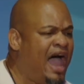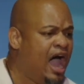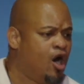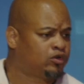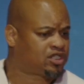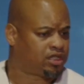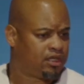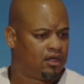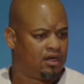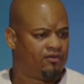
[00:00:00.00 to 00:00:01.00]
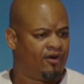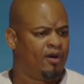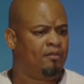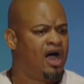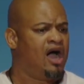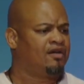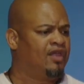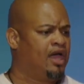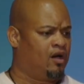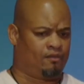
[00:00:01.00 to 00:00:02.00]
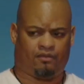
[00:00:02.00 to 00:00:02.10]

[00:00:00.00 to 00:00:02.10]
out from among them.